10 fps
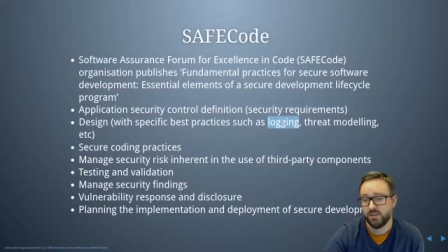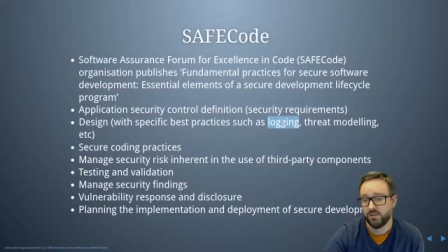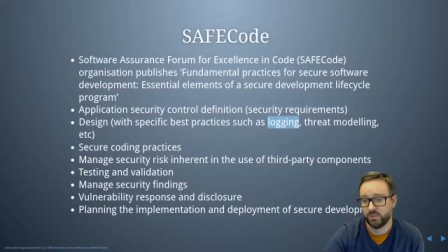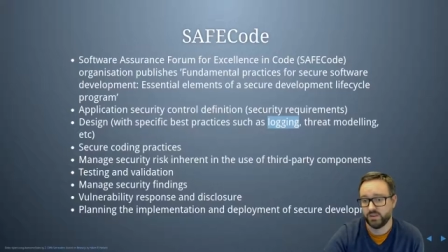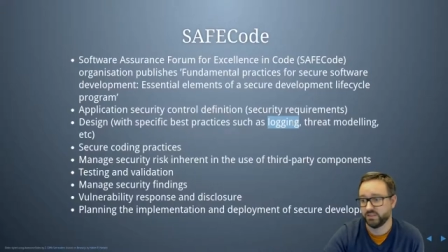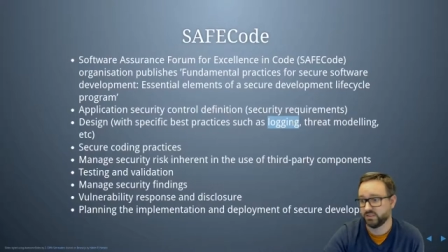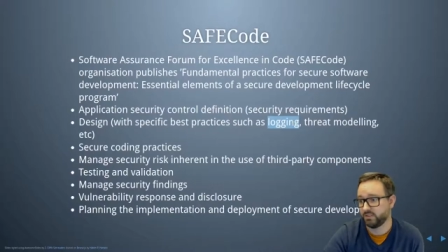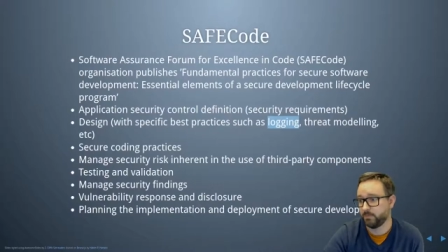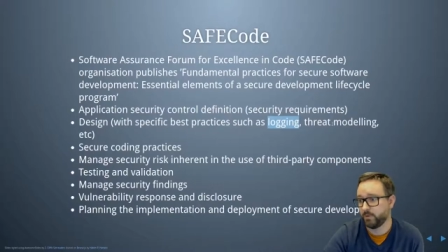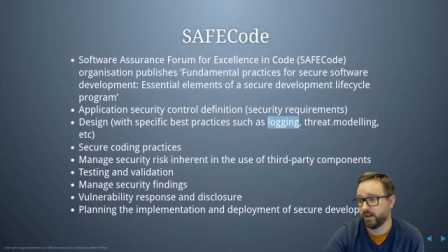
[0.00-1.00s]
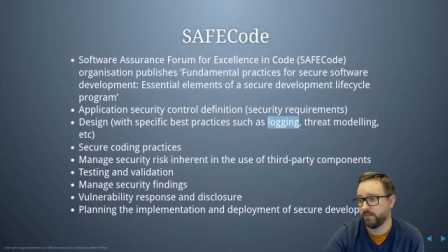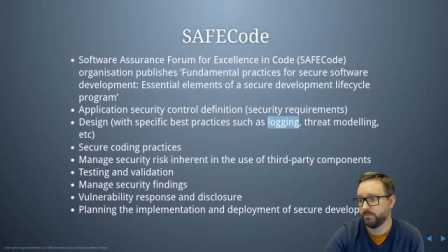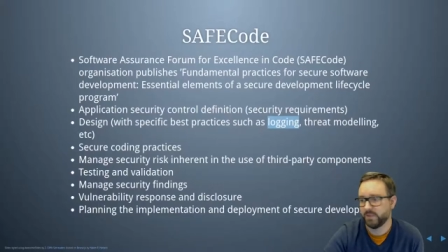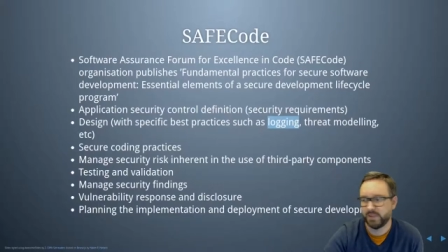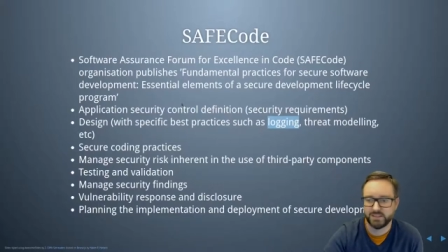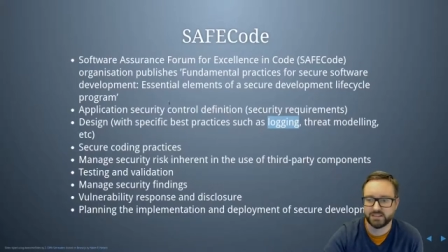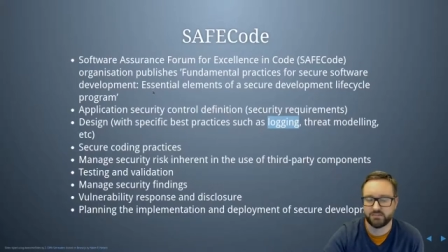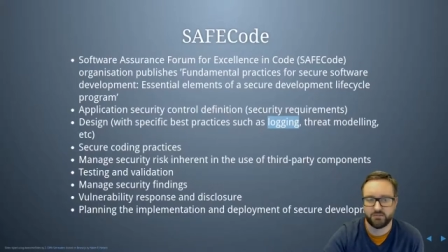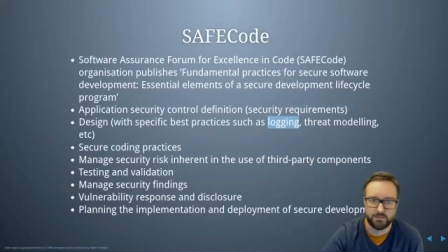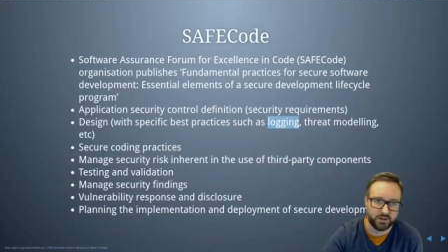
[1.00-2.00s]
within the software, and there's
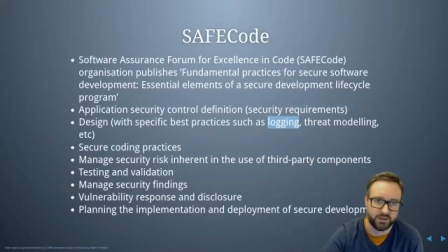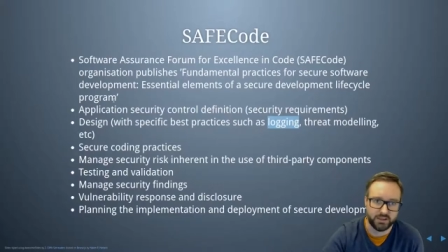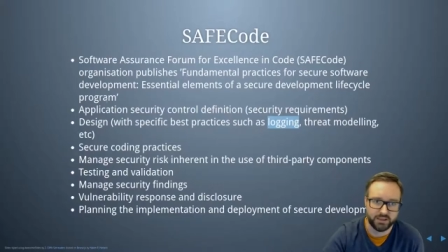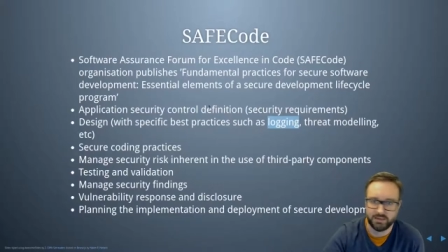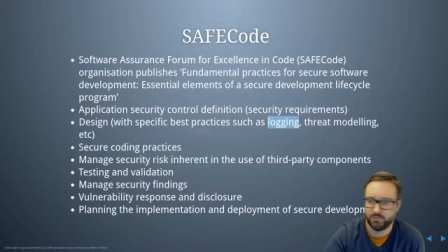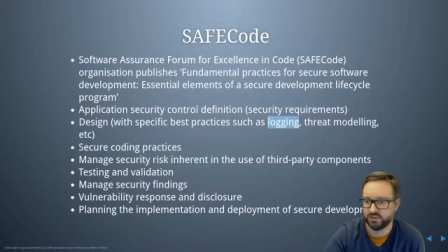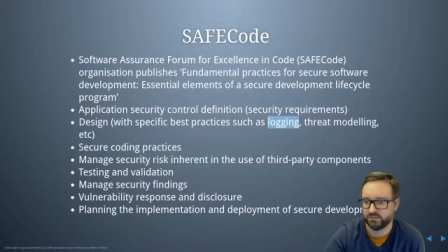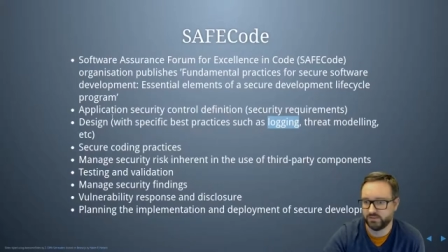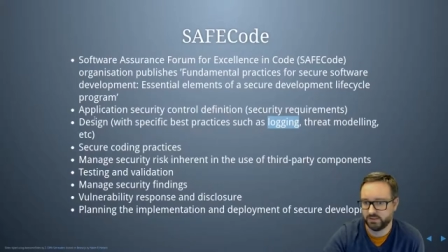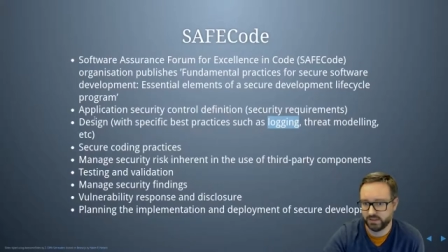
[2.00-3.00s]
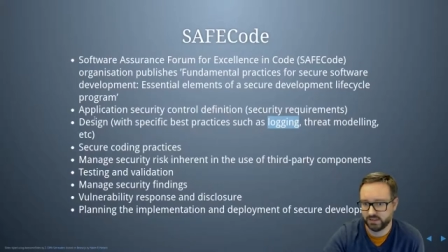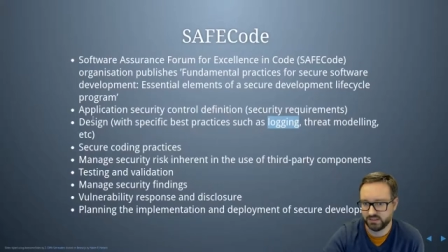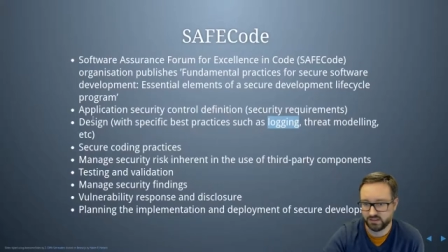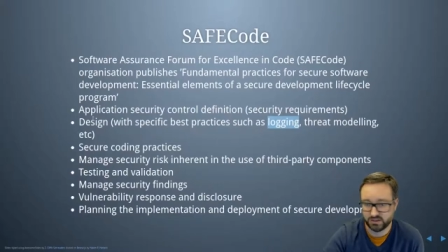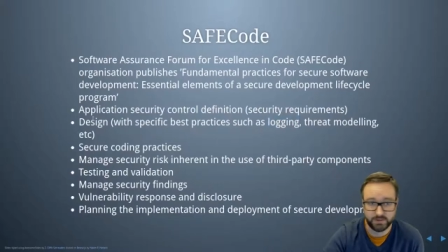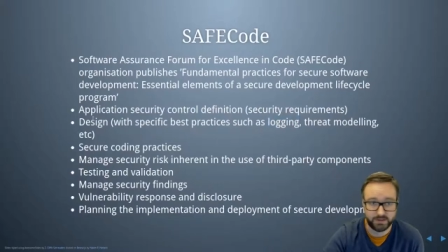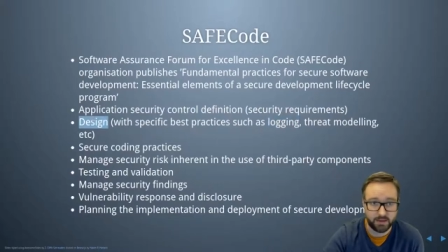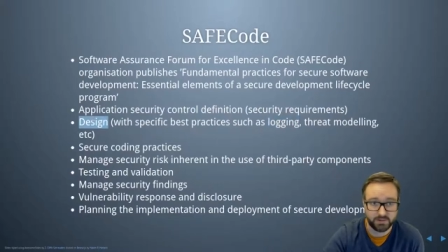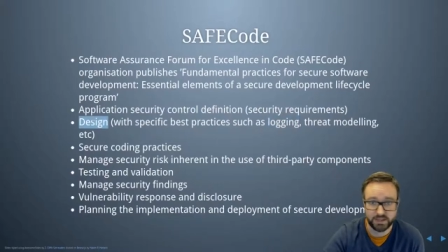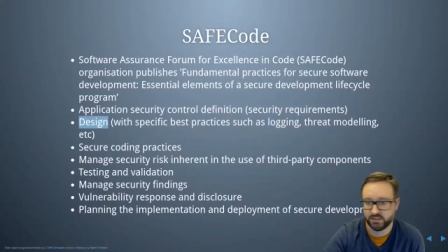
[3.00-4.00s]
threat modeling and a bunch of other things that should be
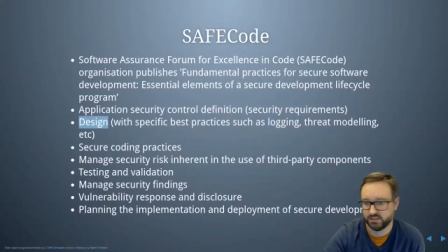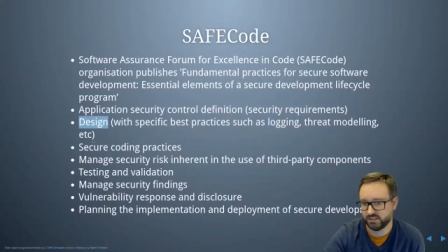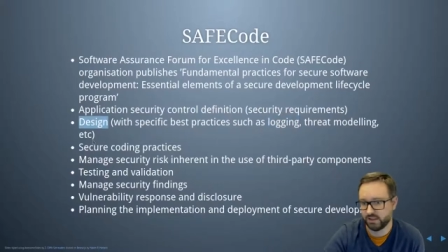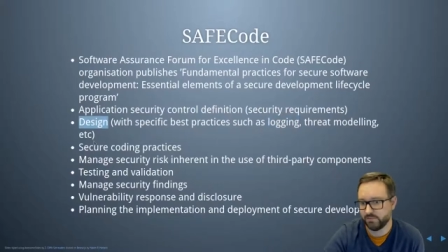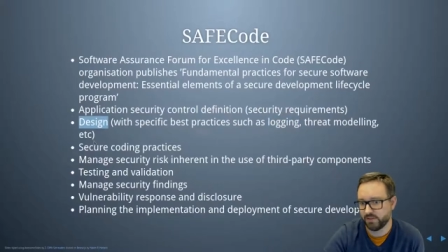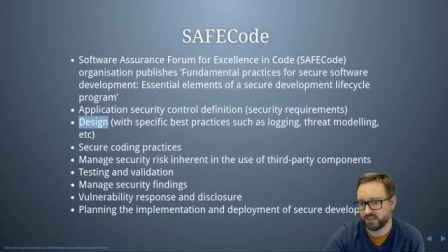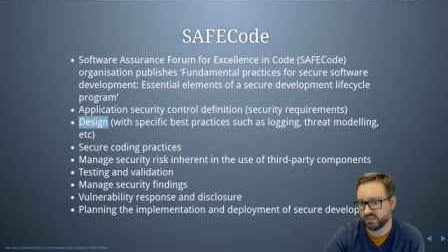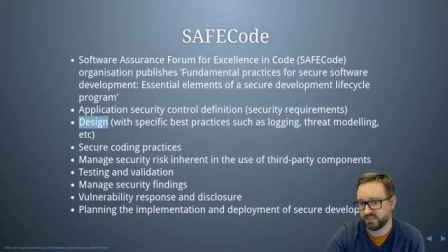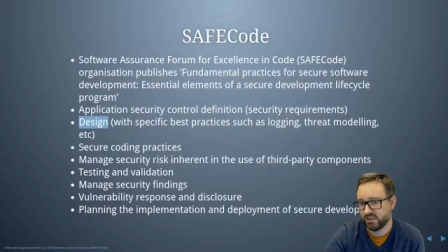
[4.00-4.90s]
happening at the design phase.